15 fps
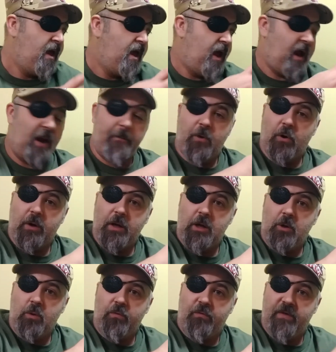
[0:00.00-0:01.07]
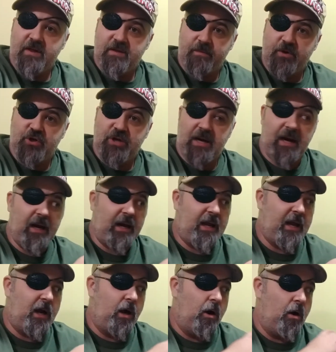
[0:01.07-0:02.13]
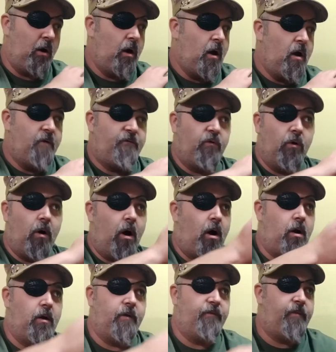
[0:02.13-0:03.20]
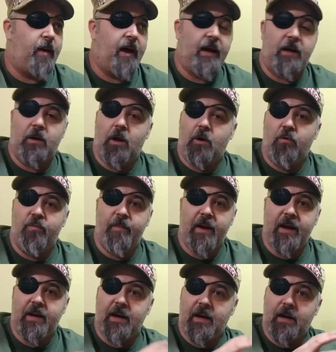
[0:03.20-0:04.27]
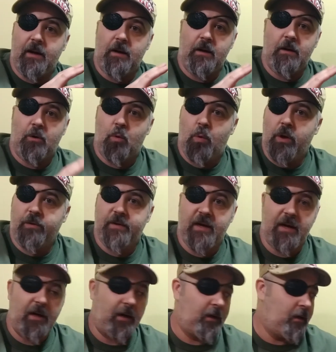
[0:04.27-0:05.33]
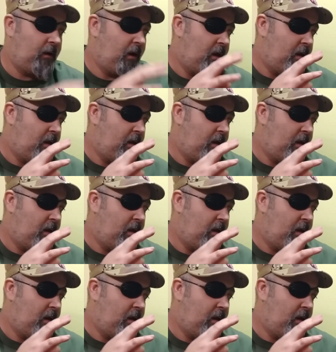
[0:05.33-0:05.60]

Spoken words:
and I'm going to use this machine here for all of my clothes making, quilting,